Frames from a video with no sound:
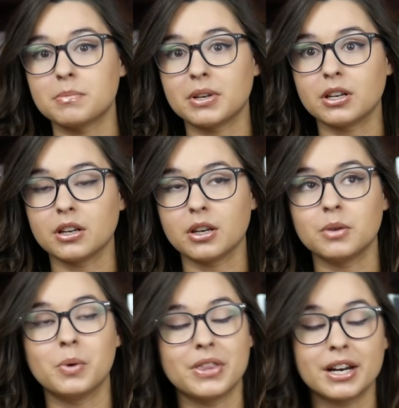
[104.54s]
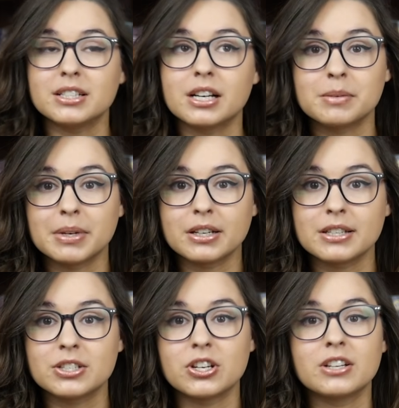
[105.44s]
but a goodie, one that I talk about on
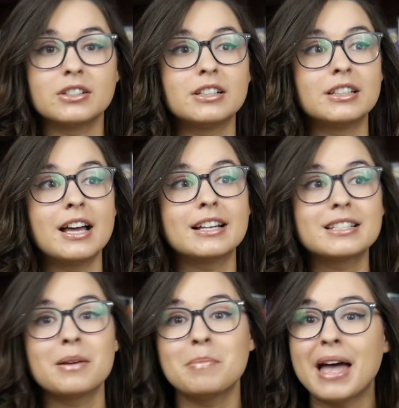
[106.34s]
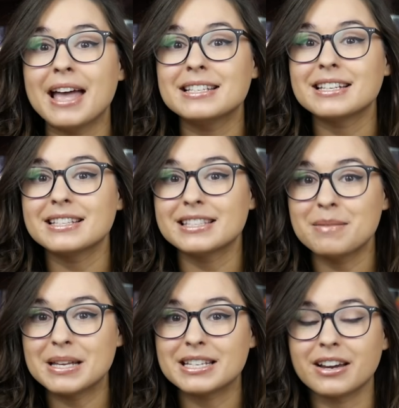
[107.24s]
this channel a lot, Pet
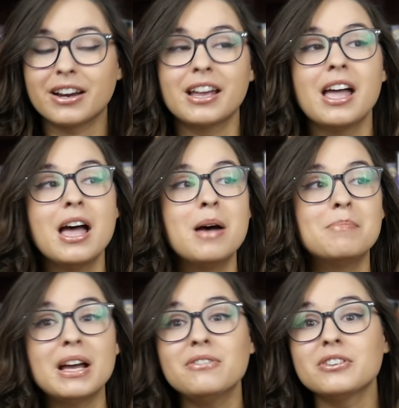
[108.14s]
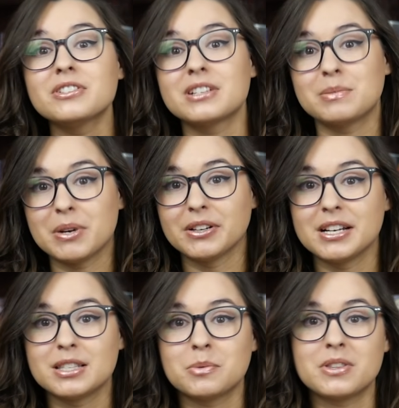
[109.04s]
Sematary. My first
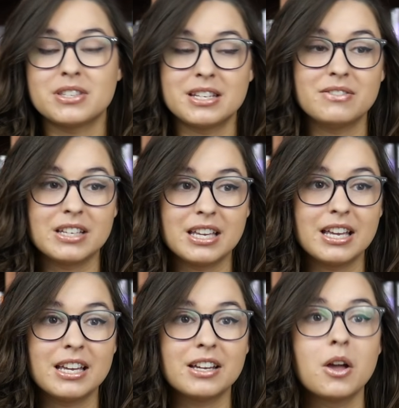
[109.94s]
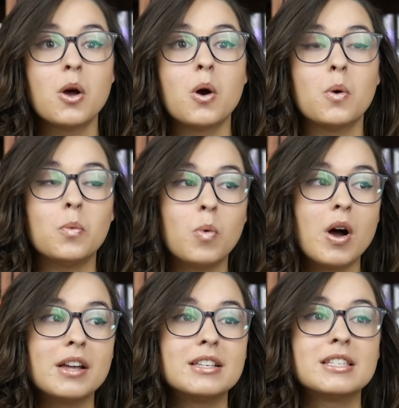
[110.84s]
experience with Stephen King
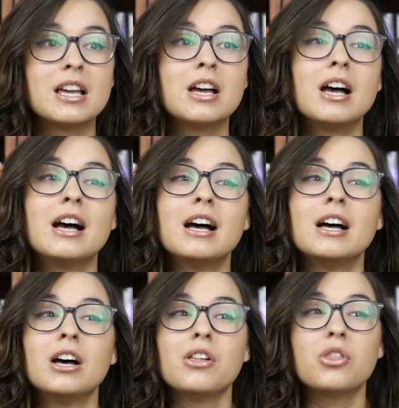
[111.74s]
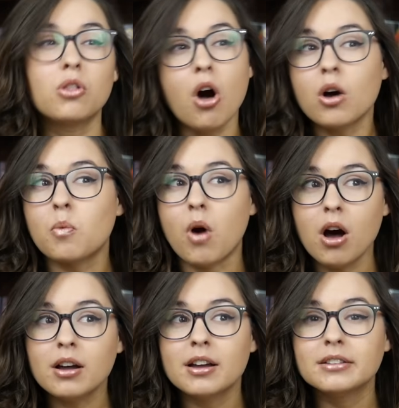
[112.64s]
was The Long
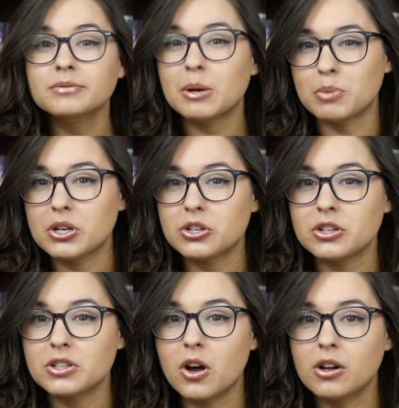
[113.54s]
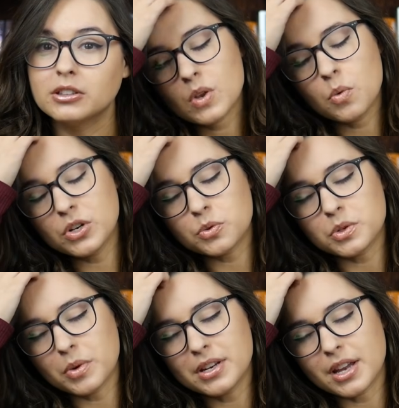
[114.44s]
Walk, I'm pretty sure it's called, which
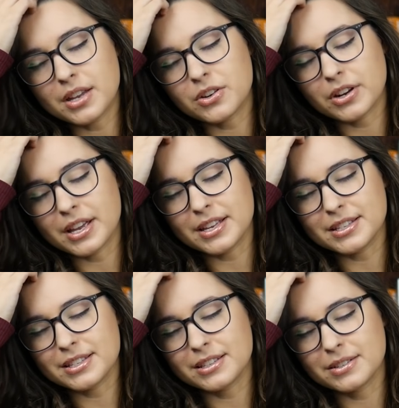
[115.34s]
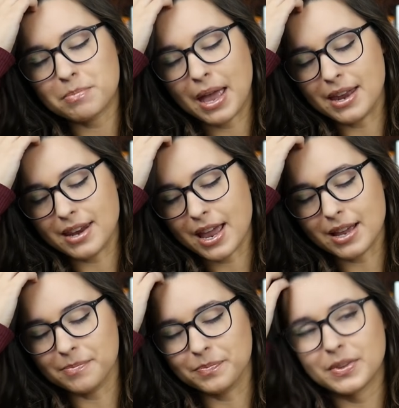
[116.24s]
was written under his pen
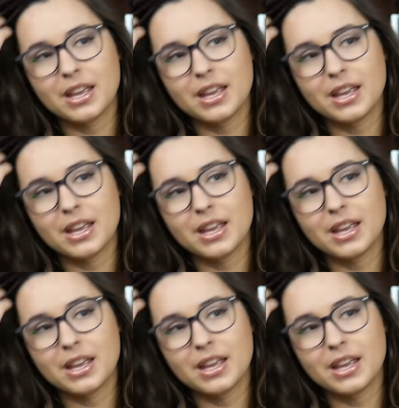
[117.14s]
name.